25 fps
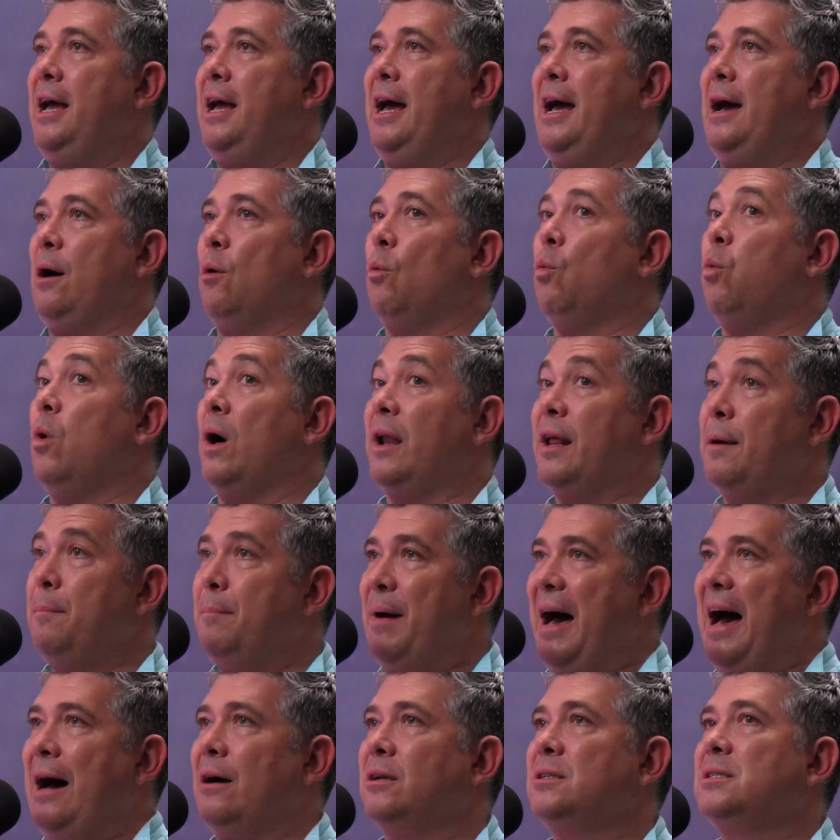What
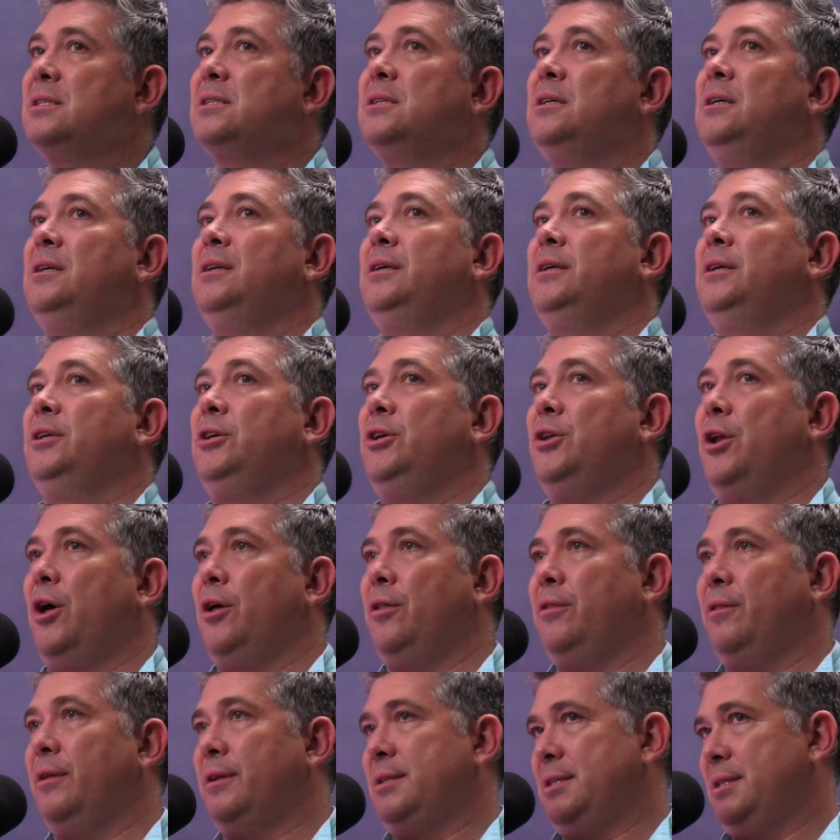about,
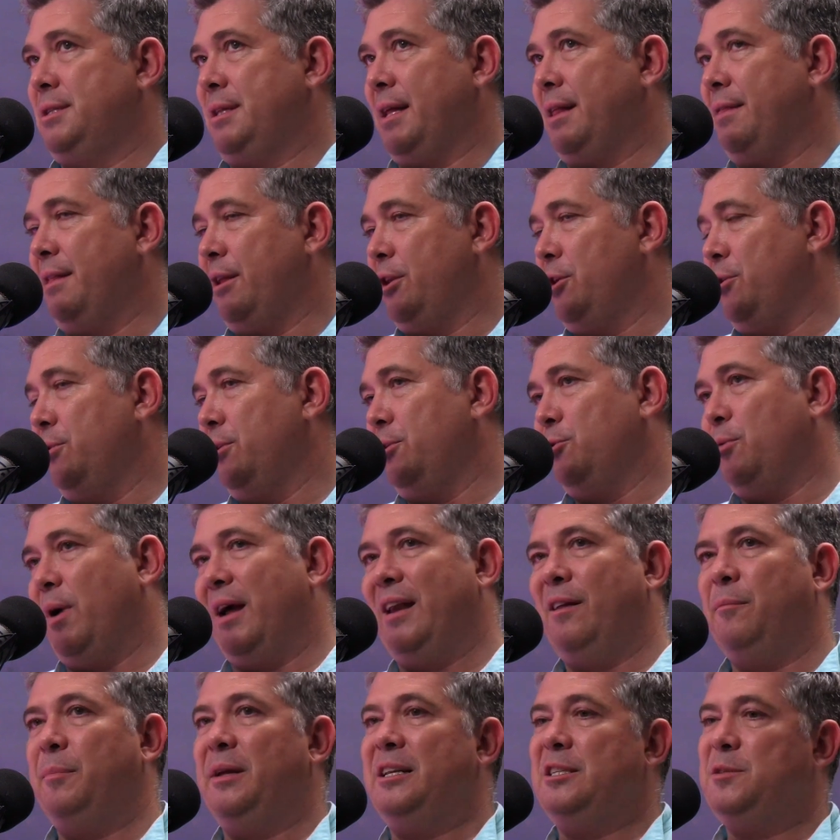this thing that you and
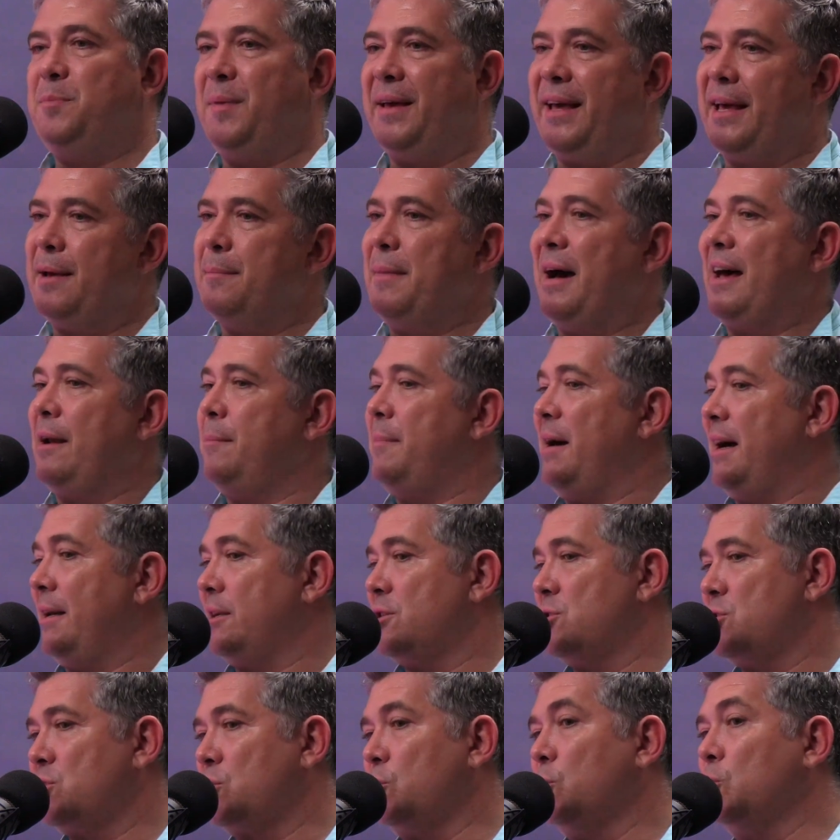Dwayne have been speaking about
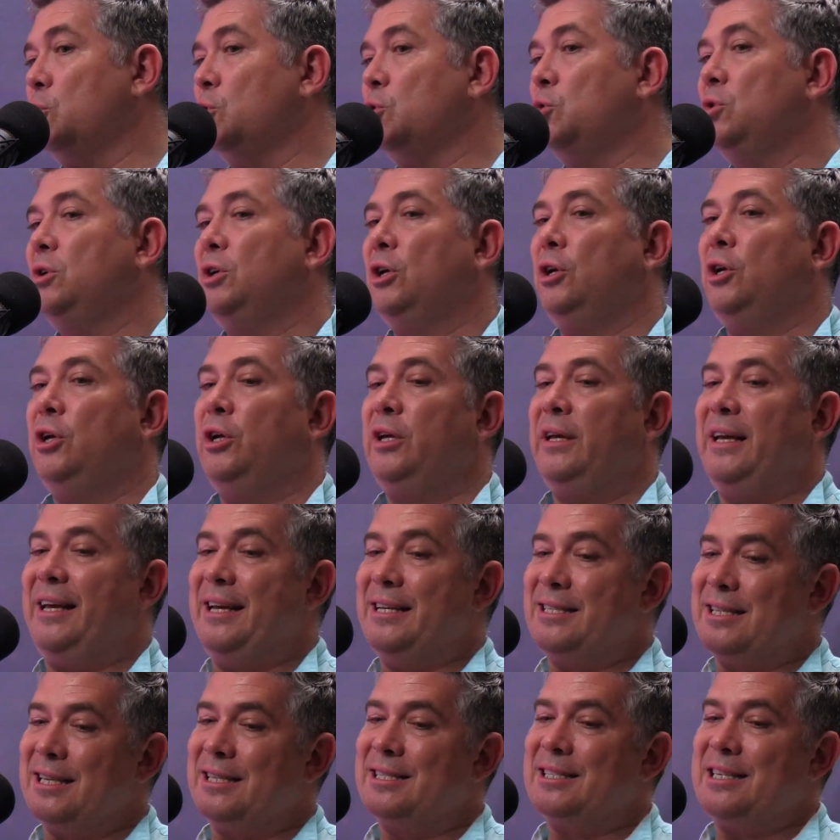a school?
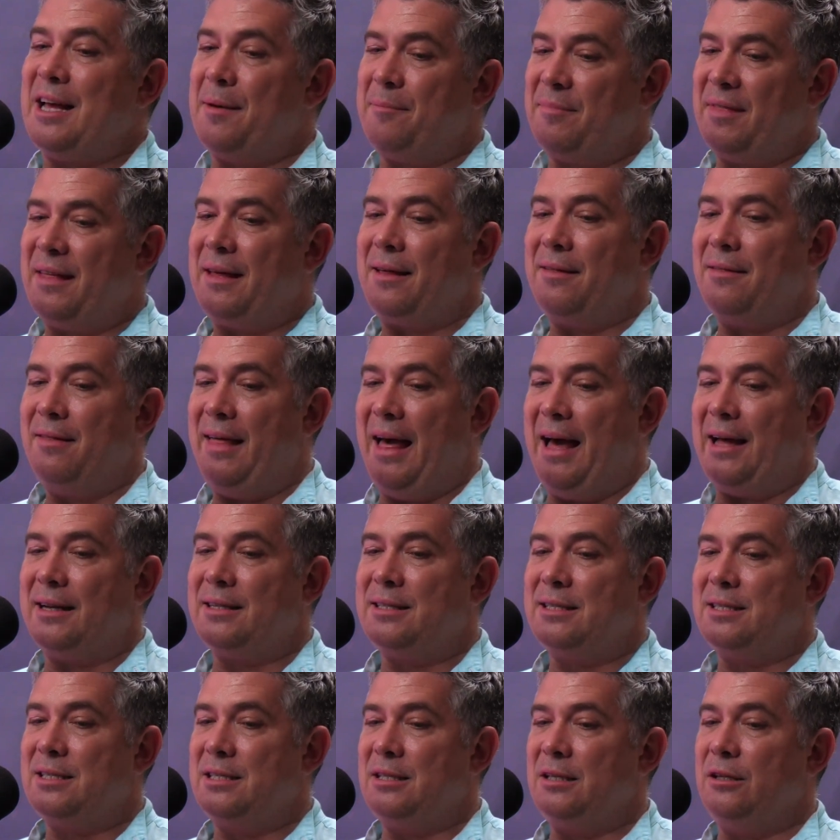Is it something
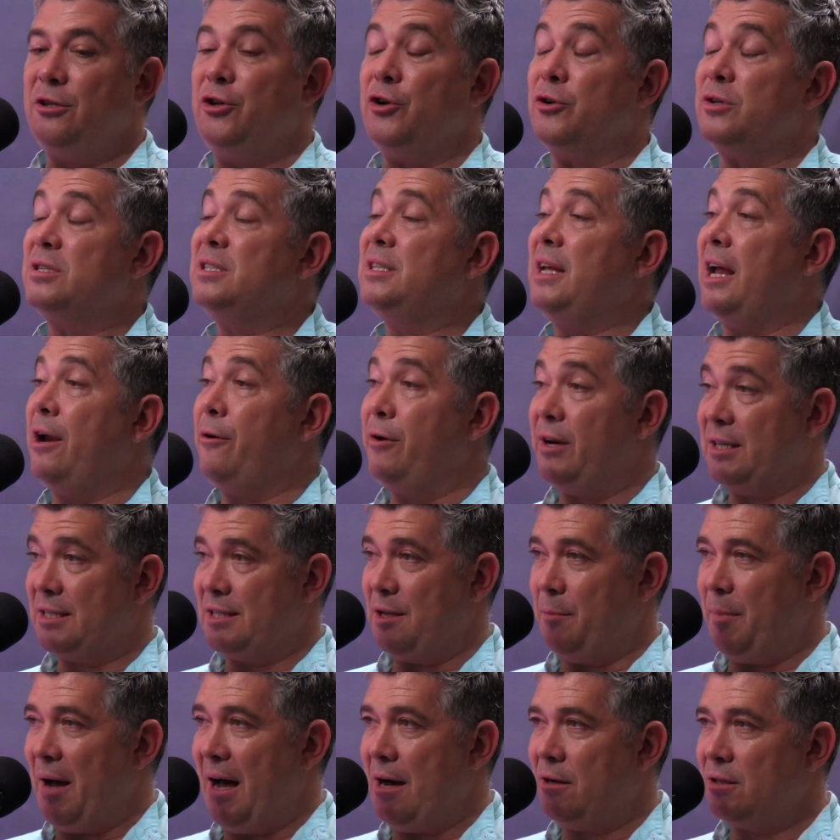that you're serious
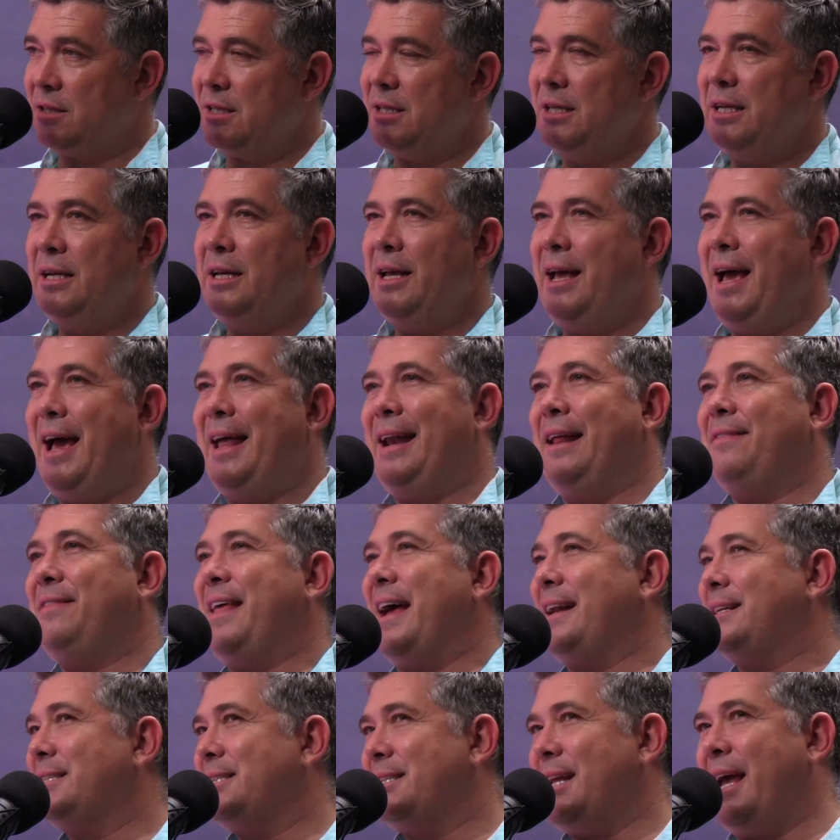about? And at
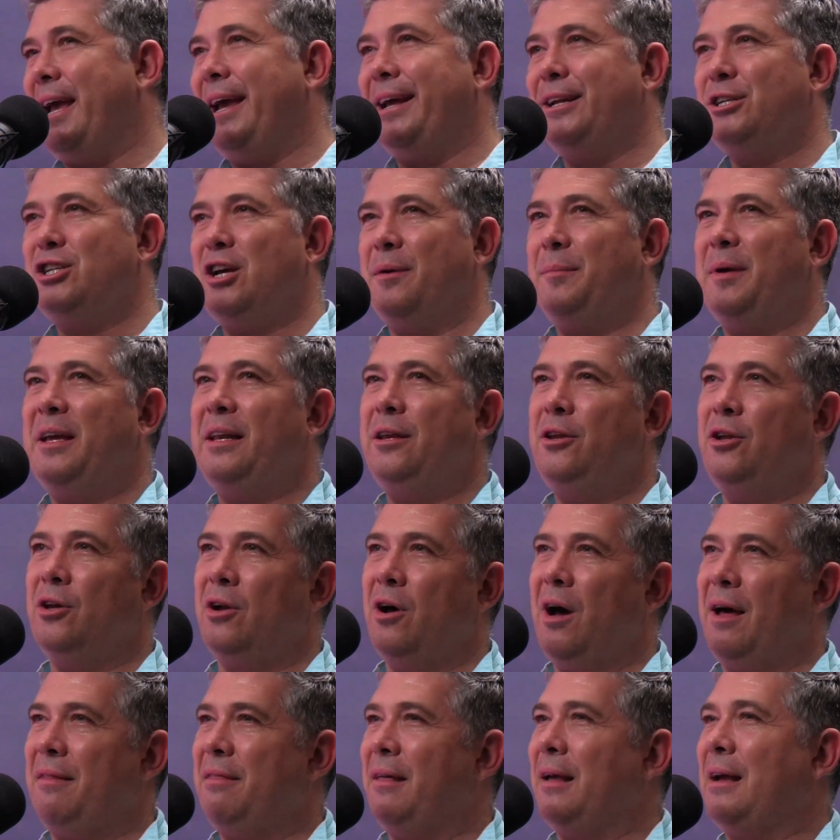that stage,
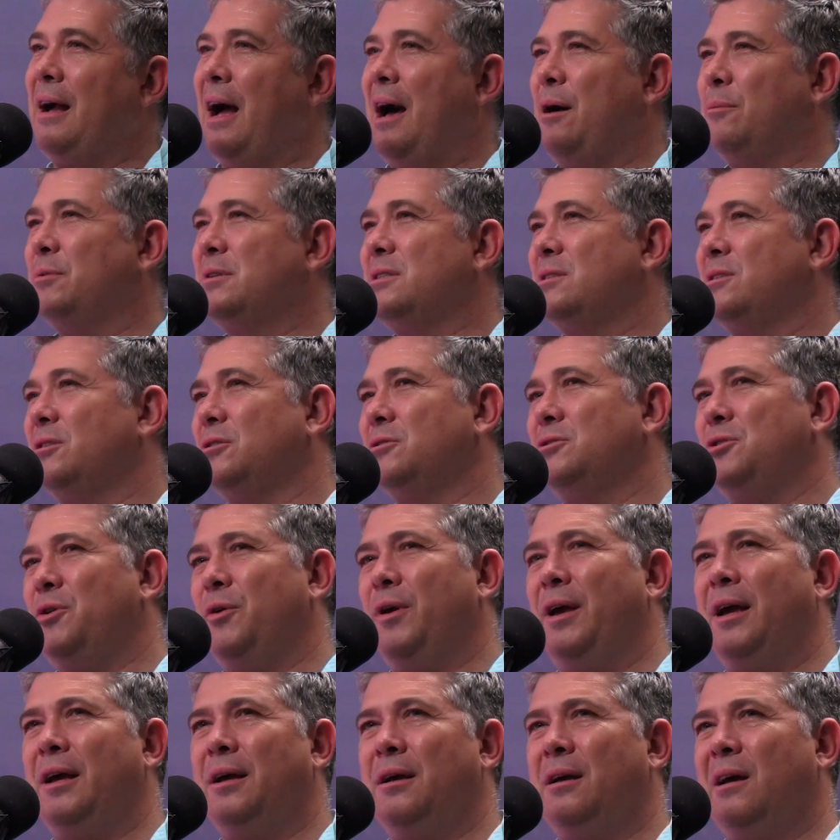I think I was still
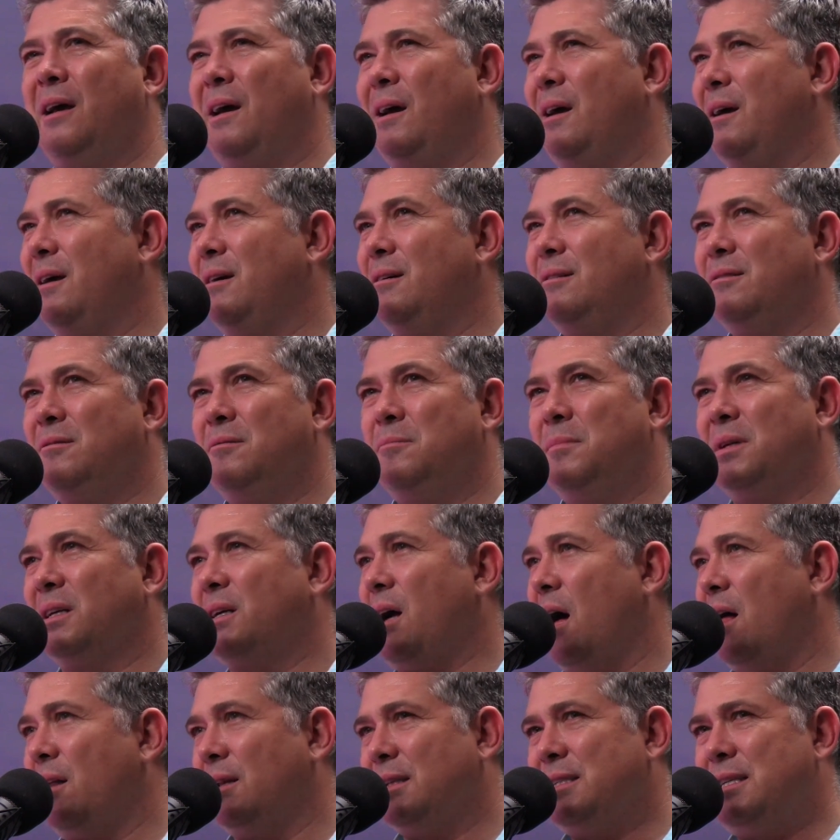doing
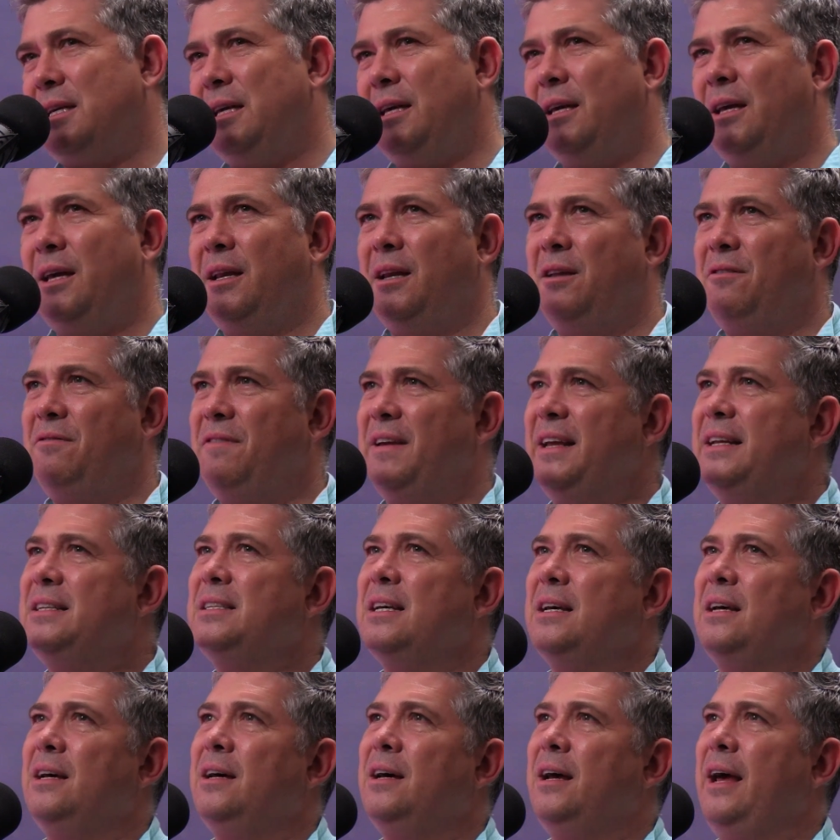Magaldi in
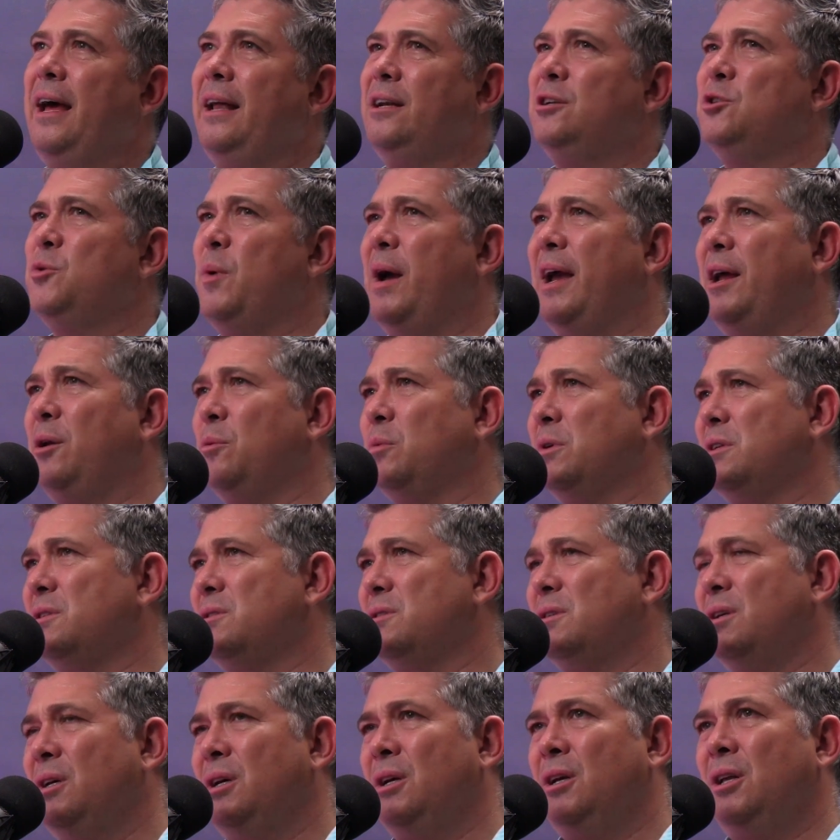Evita, and Dwayne
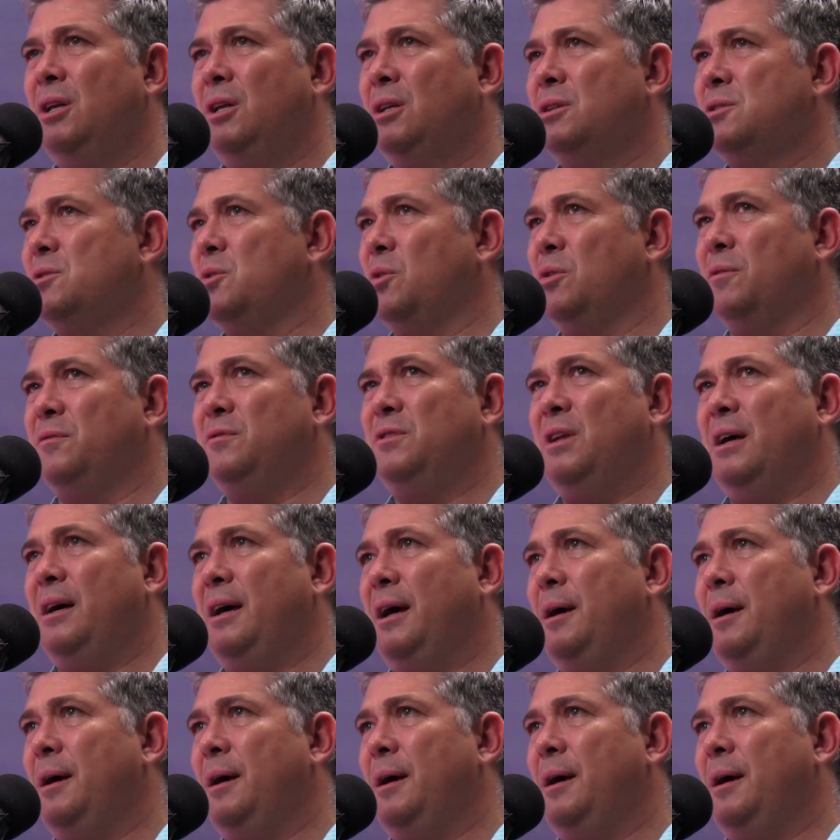was sort of,